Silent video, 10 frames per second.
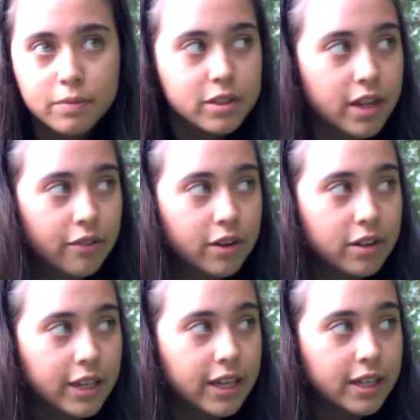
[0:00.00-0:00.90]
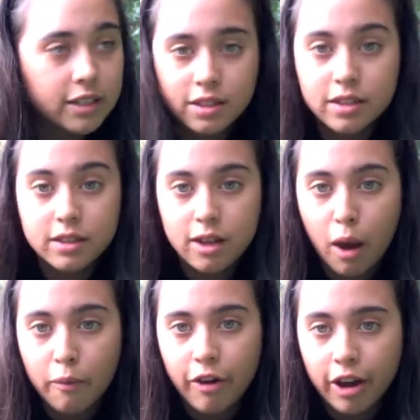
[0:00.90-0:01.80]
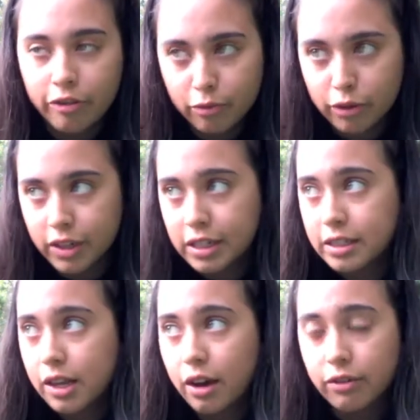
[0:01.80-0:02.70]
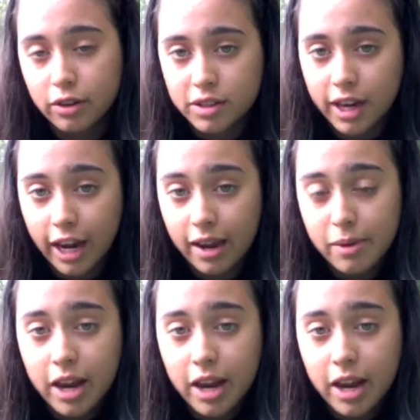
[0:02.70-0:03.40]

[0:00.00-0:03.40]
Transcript: definitely top 5 movies of all time.